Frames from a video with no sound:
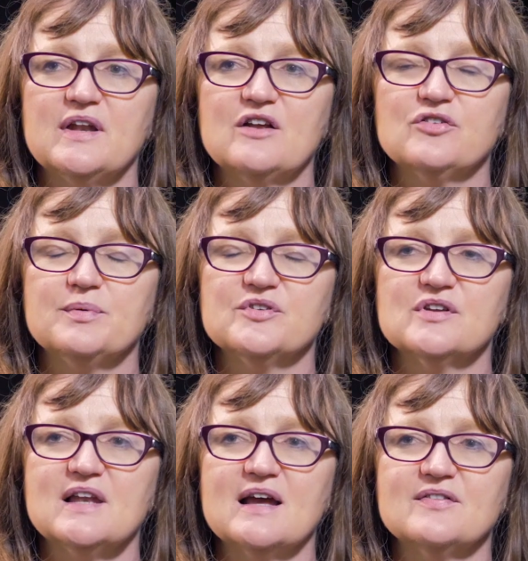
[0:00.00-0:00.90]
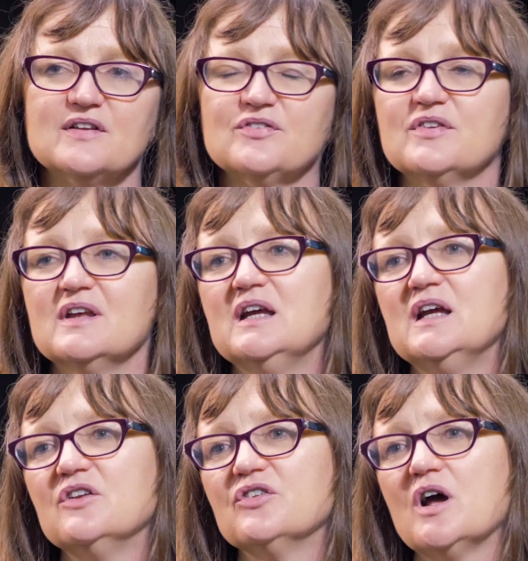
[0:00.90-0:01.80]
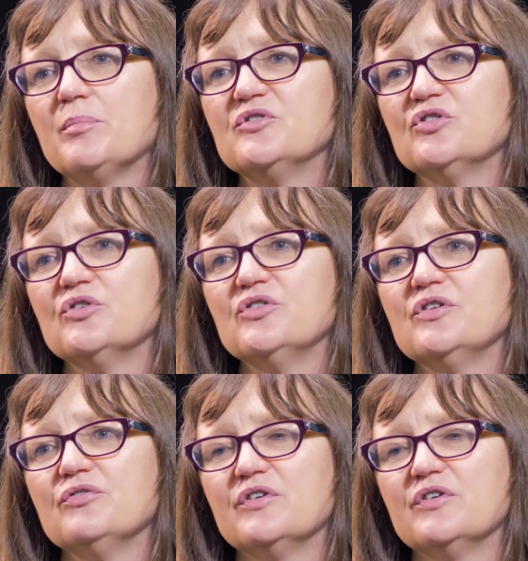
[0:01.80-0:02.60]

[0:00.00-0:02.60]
An exhibition like this is an opportunity